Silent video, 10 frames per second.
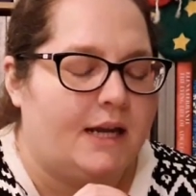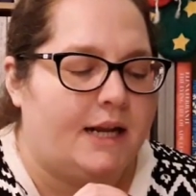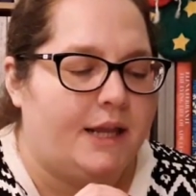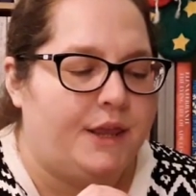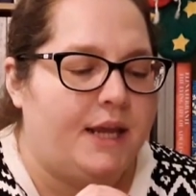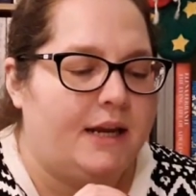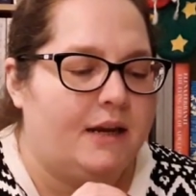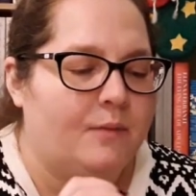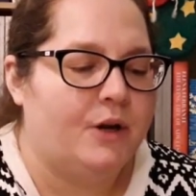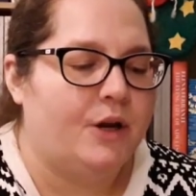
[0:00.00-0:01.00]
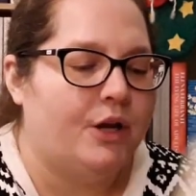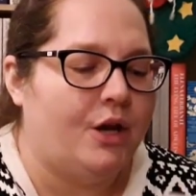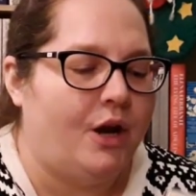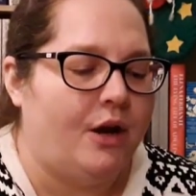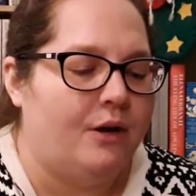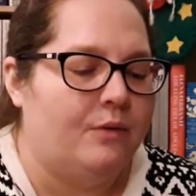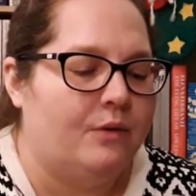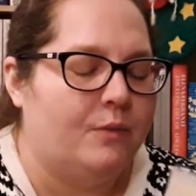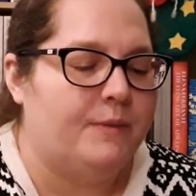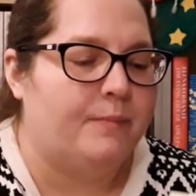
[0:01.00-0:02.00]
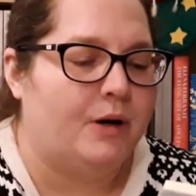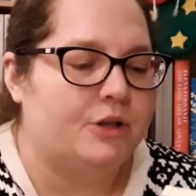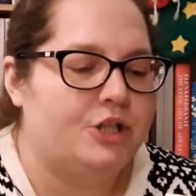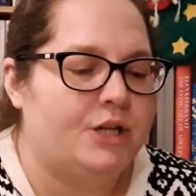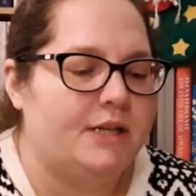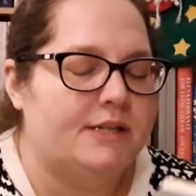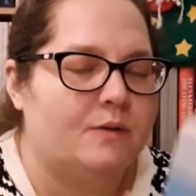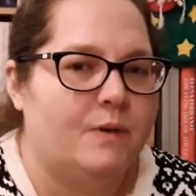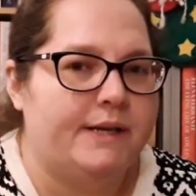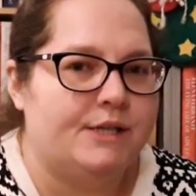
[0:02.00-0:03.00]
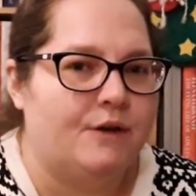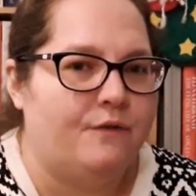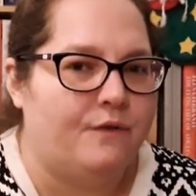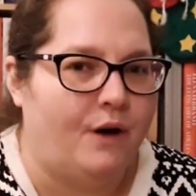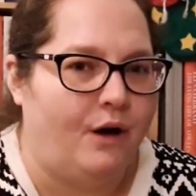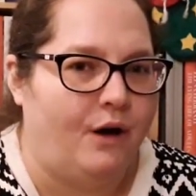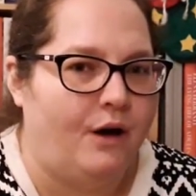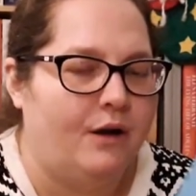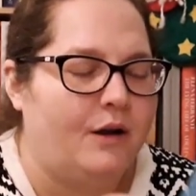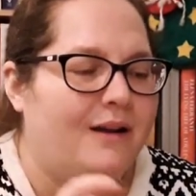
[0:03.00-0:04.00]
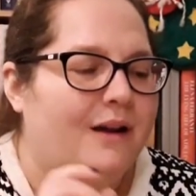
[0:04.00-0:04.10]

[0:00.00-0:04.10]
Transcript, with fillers: And I think we're going to go with Botchan as the winner so far